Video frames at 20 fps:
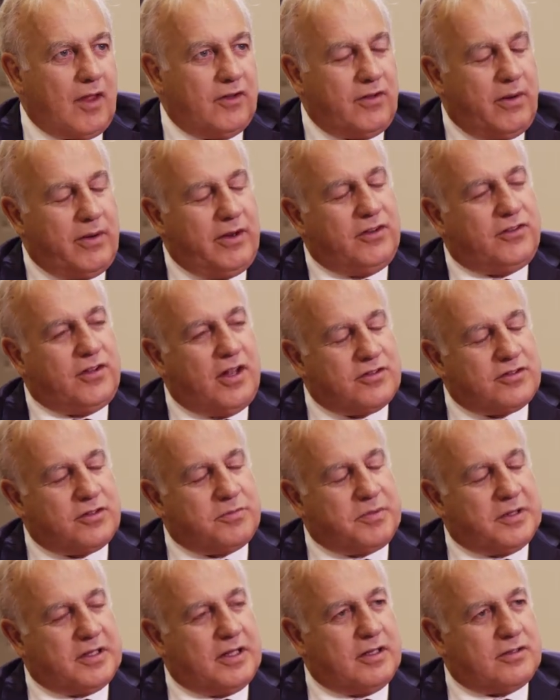So in a sense,
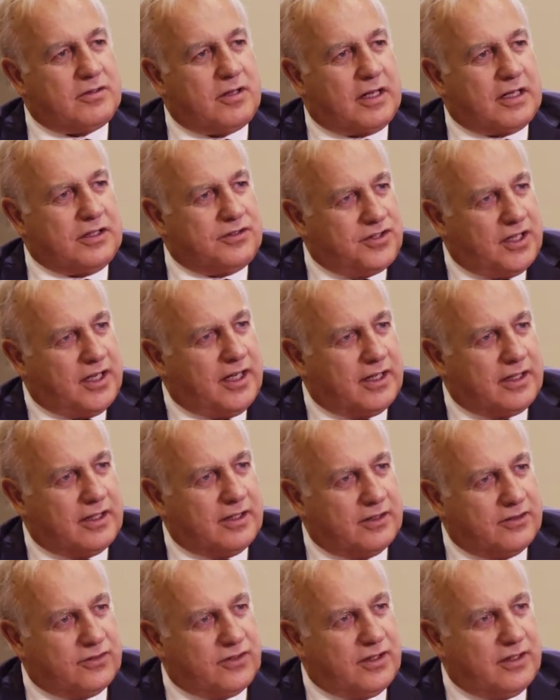it's like a
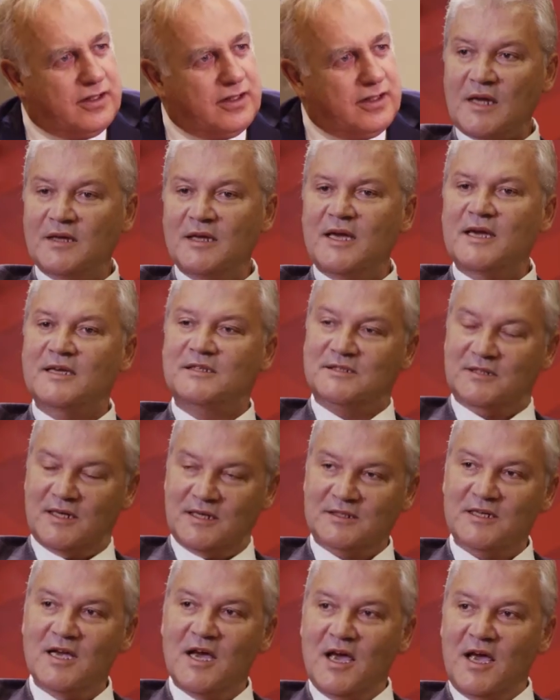syndicate, is it? Yes,
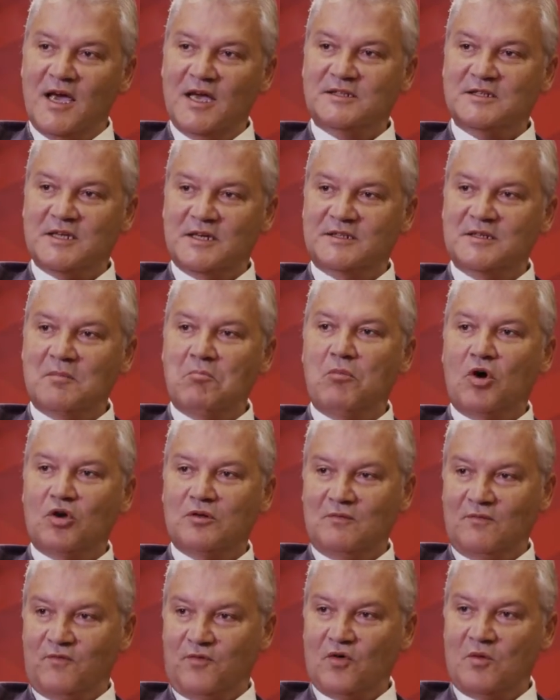yes. It's a
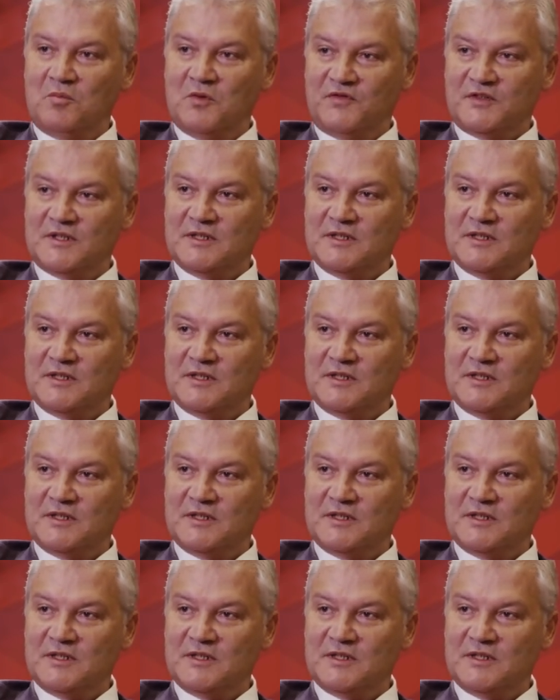modern form of